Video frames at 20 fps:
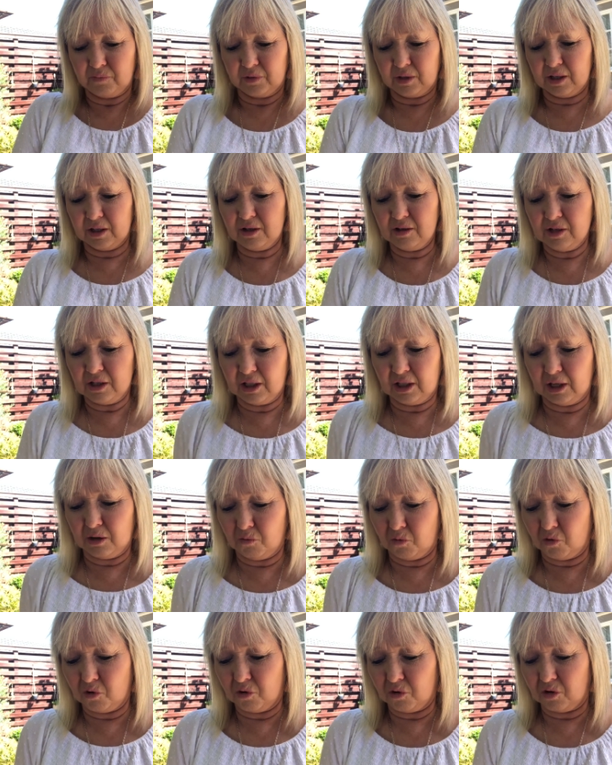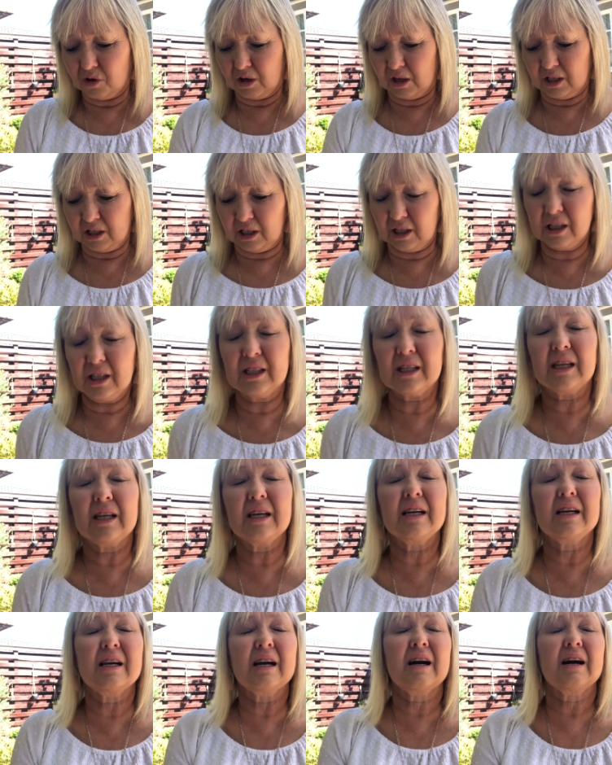I don't see war. I just
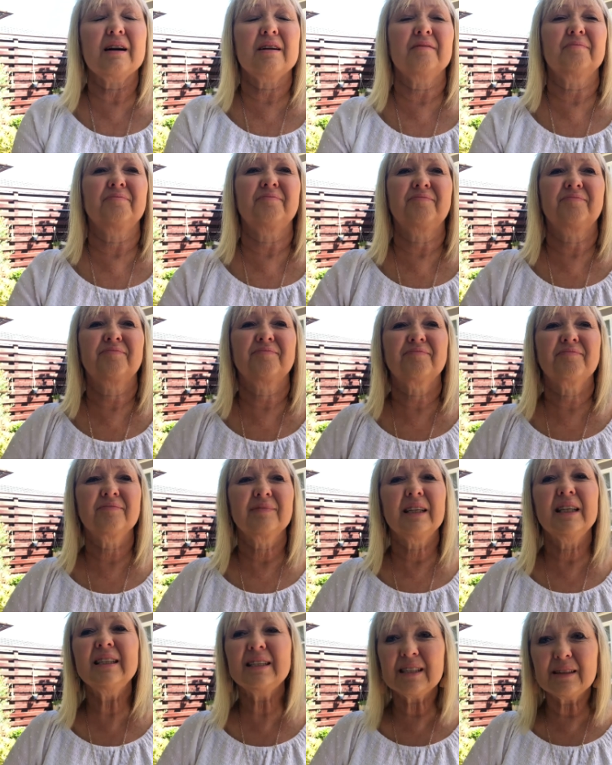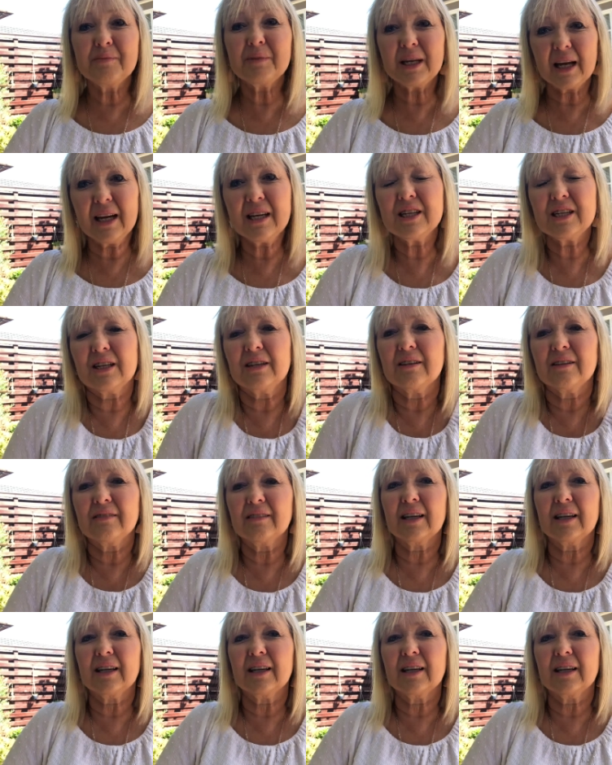see um, intimidation.